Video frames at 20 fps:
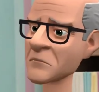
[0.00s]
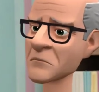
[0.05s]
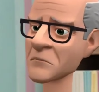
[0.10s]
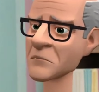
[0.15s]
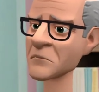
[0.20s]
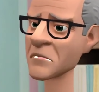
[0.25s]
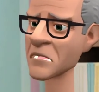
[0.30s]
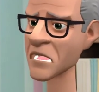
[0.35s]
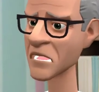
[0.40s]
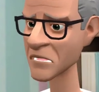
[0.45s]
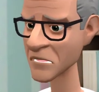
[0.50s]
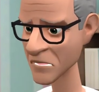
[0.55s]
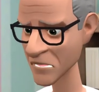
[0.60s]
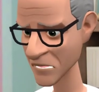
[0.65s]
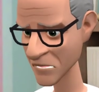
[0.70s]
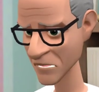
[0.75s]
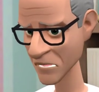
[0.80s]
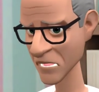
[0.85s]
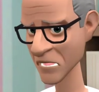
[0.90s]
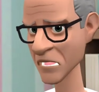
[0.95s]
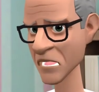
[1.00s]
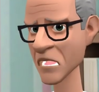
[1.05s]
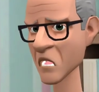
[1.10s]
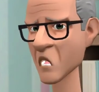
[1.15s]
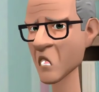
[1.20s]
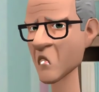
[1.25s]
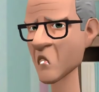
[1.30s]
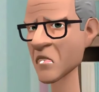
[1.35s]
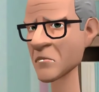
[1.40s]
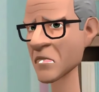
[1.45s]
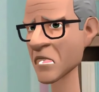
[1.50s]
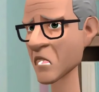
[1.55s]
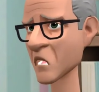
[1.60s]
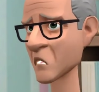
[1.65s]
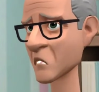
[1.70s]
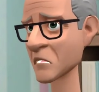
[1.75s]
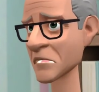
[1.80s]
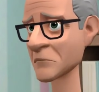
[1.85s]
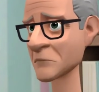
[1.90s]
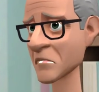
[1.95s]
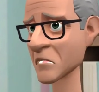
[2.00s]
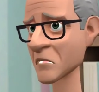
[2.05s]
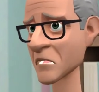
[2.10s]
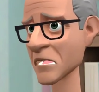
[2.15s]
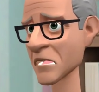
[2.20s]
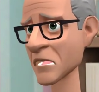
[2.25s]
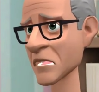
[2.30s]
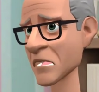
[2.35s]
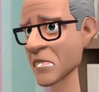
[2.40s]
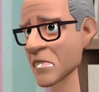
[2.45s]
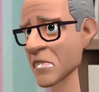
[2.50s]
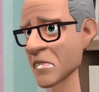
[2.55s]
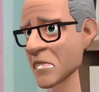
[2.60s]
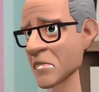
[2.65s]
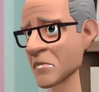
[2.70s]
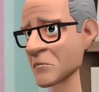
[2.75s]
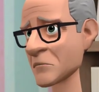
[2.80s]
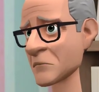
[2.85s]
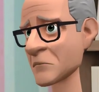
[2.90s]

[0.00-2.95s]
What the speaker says: He died at 82 from Alzheimer's disease.